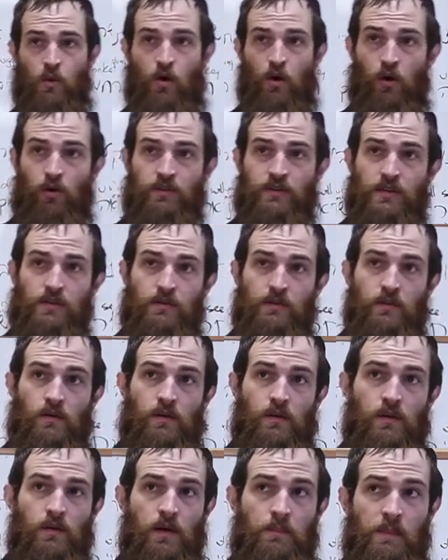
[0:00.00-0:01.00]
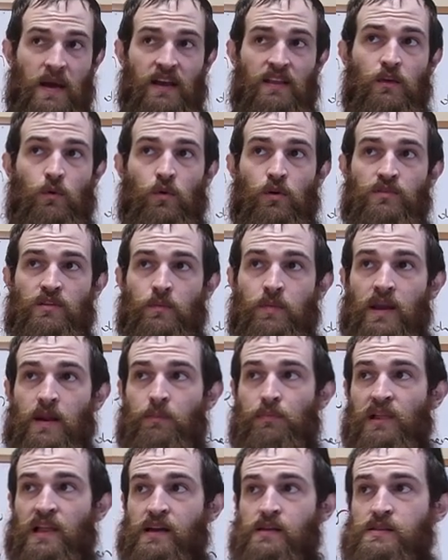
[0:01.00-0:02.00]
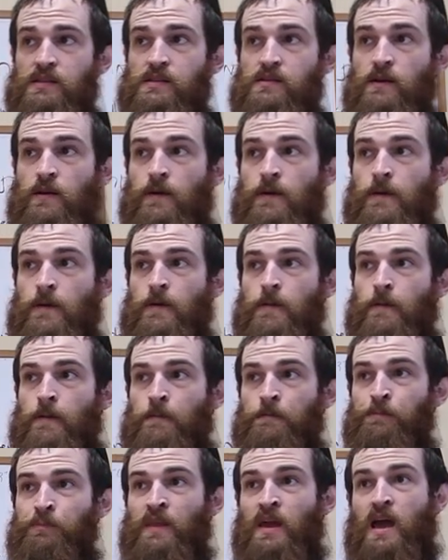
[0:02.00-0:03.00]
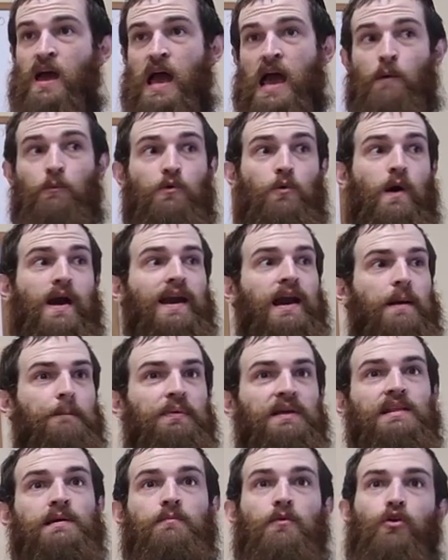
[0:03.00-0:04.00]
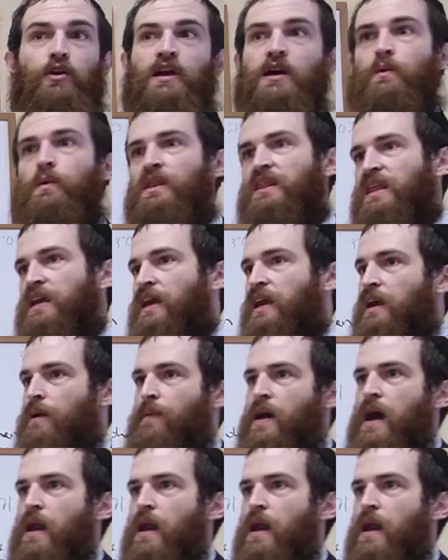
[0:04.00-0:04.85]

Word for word: the world, make the world a better place. And we wake up in the morning and we're thinking